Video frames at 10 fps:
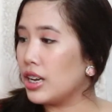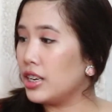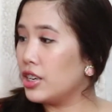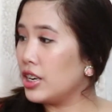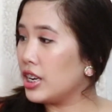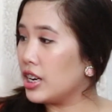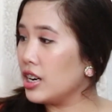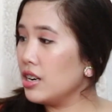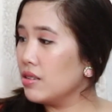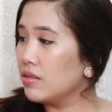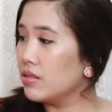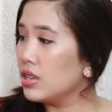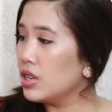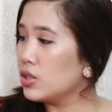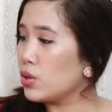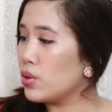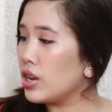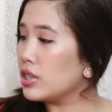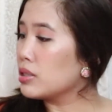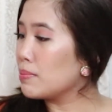slider here. So
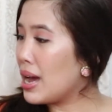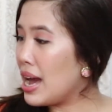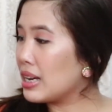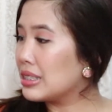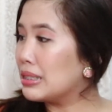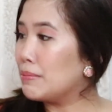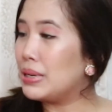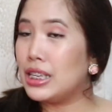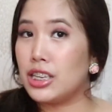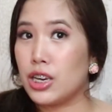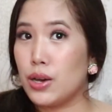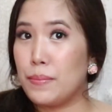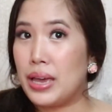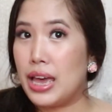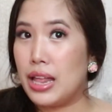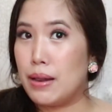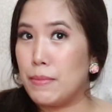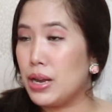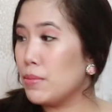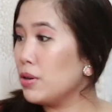there's max, medium,
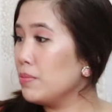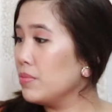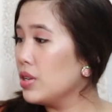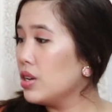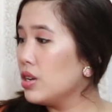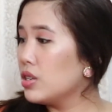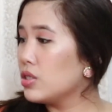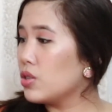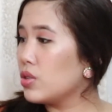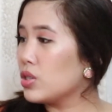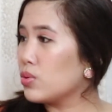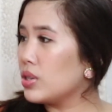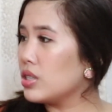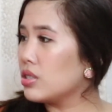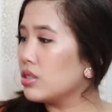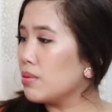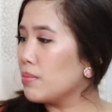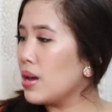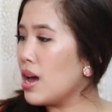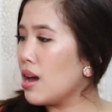and minimum. So this one is the
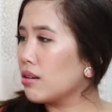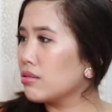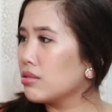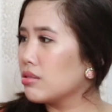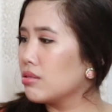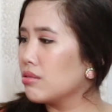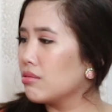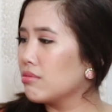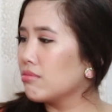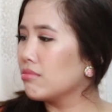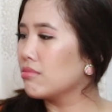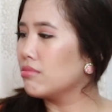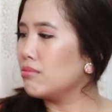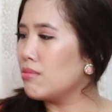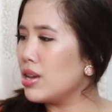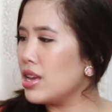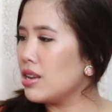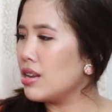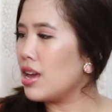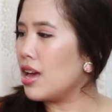max,
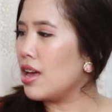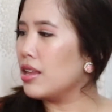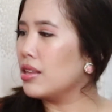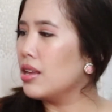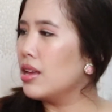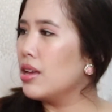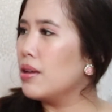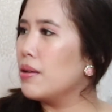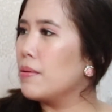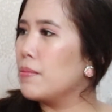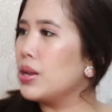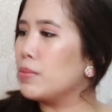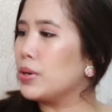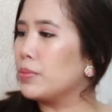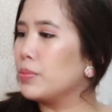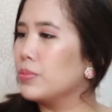mid, and minimum.